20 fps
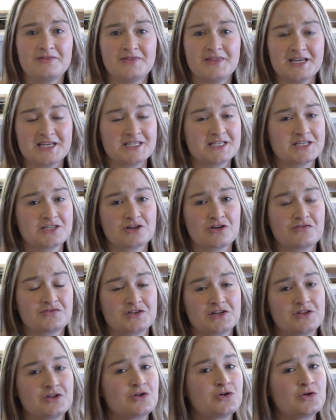This is
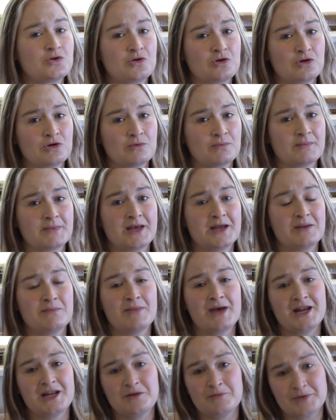often the norm in
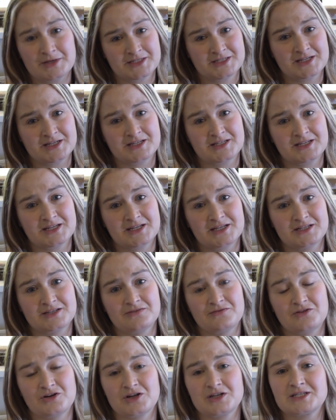many businesses,
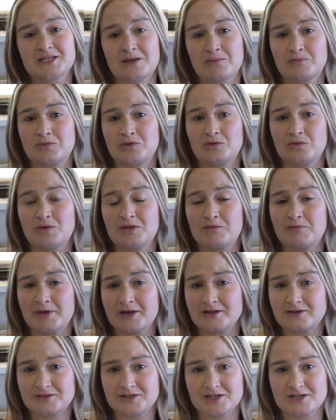for example with
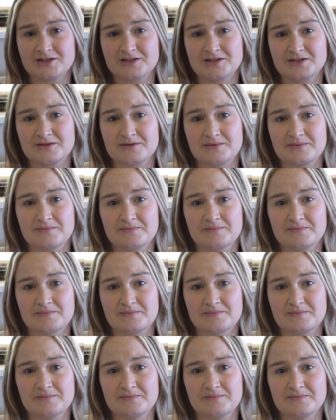builders.